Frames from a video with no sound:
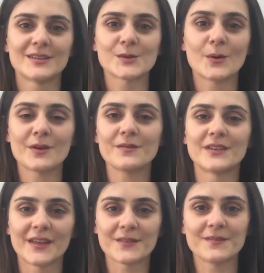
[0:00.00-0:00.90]
So quite
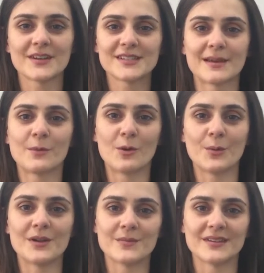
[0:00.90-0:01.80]
often at the first demo
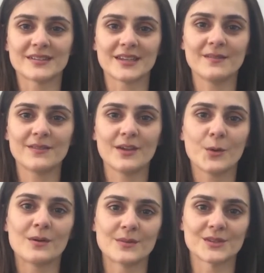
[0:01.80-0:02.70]
appointment, if the
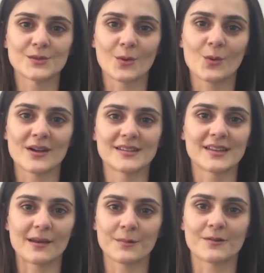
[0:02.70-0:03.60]
equipment's not quite
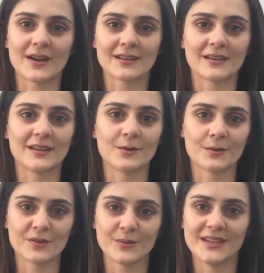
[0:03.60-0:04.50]
set up correctly
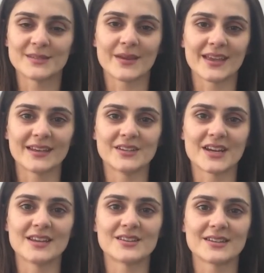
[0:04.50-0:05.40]
or if we need to make any
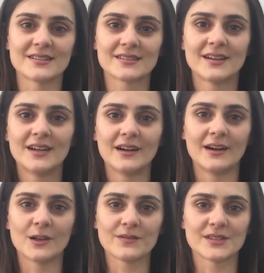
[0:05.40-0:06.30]
changes,
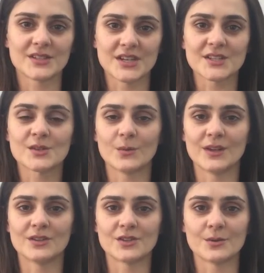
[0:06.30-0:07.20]
I'll often suggest that we
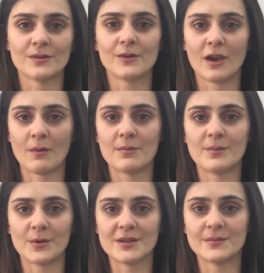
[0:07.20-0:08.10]
can do a follow-up
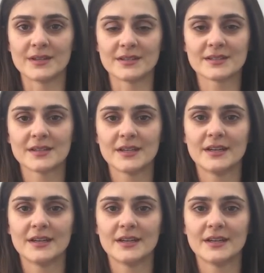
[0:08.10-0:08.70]
appointment.